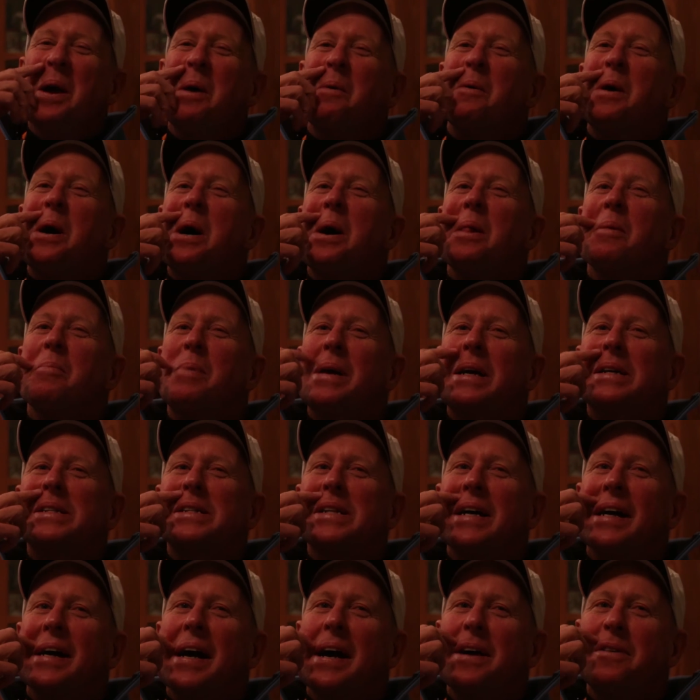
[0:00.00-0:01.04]
Well, the biggest
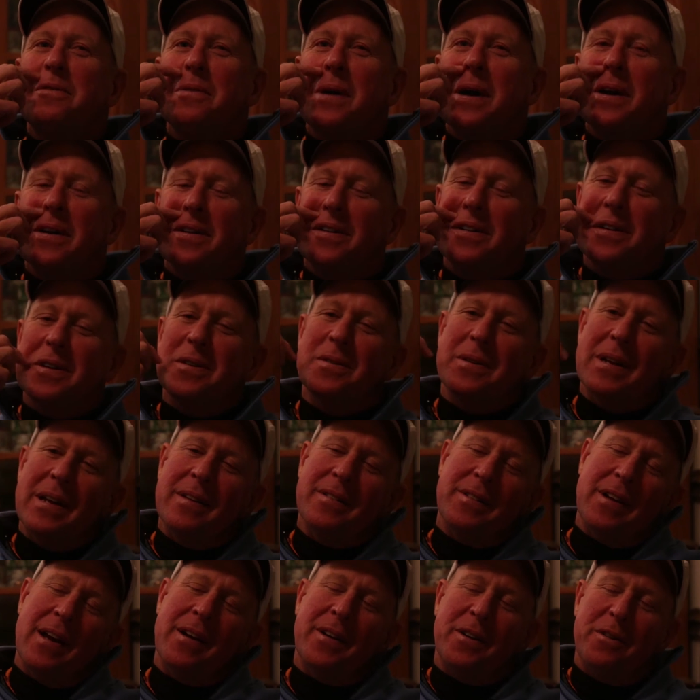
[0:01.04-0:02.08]
thing I try to do,
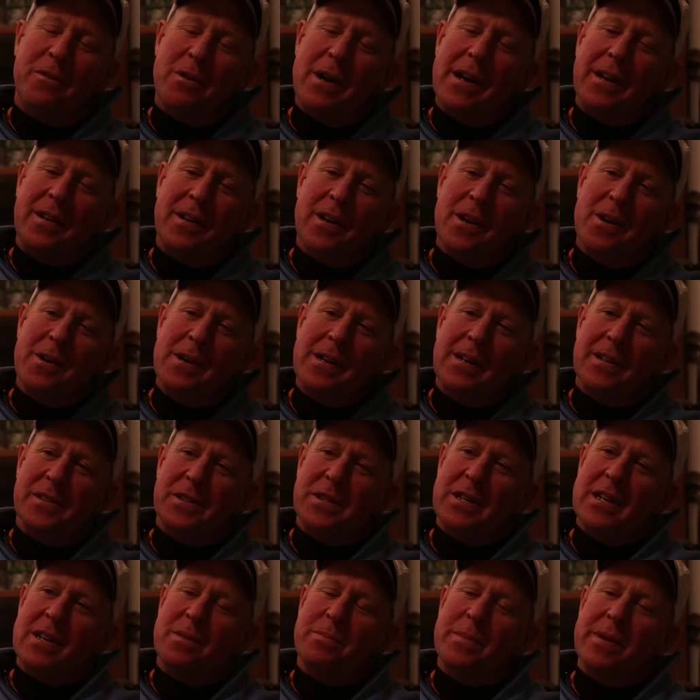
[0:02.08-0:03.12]
and Greg Koenig
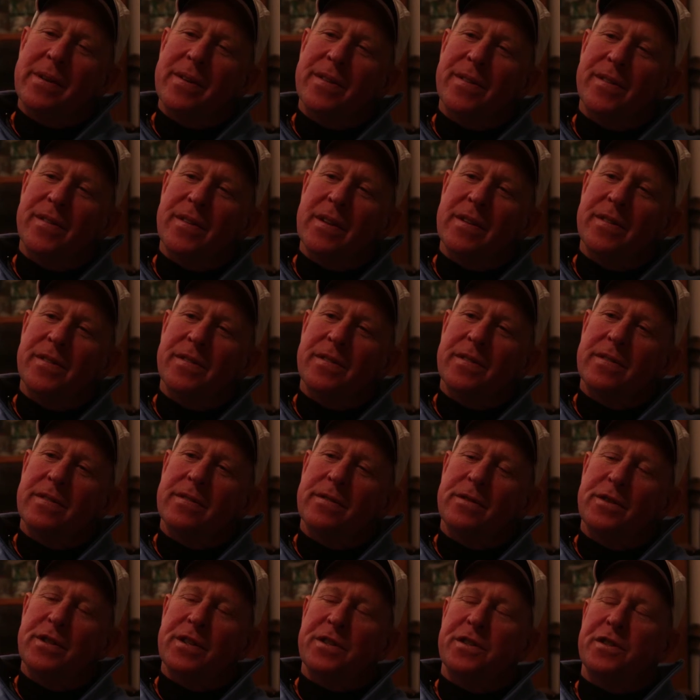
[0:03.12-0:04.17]
has helped me, is
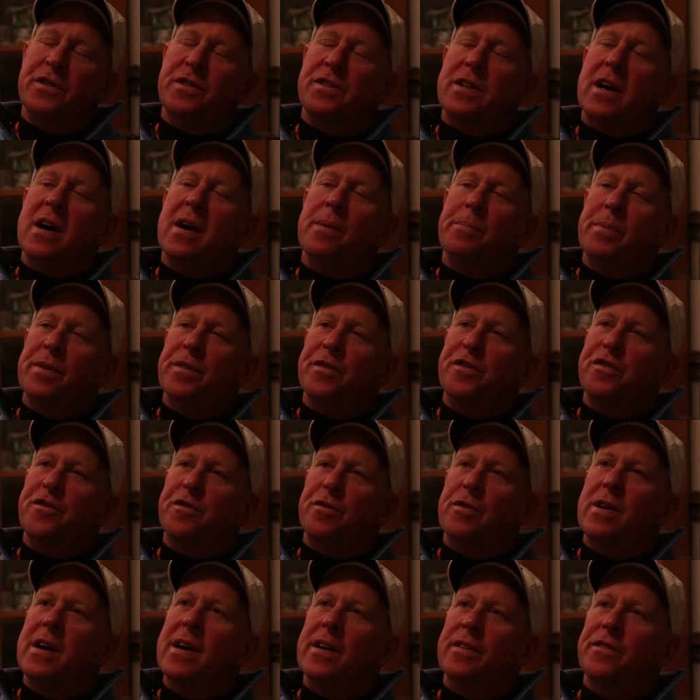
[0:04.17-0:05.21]
just stop and
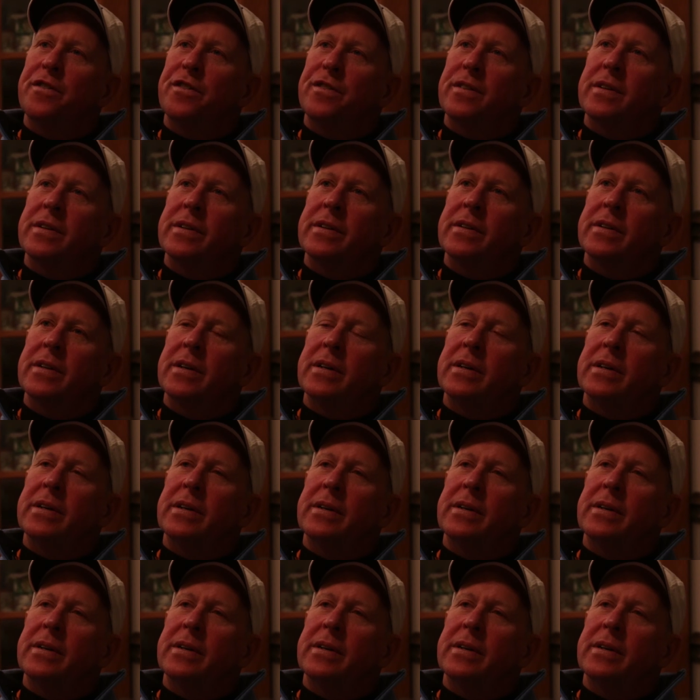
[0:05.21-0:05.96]
stretch, and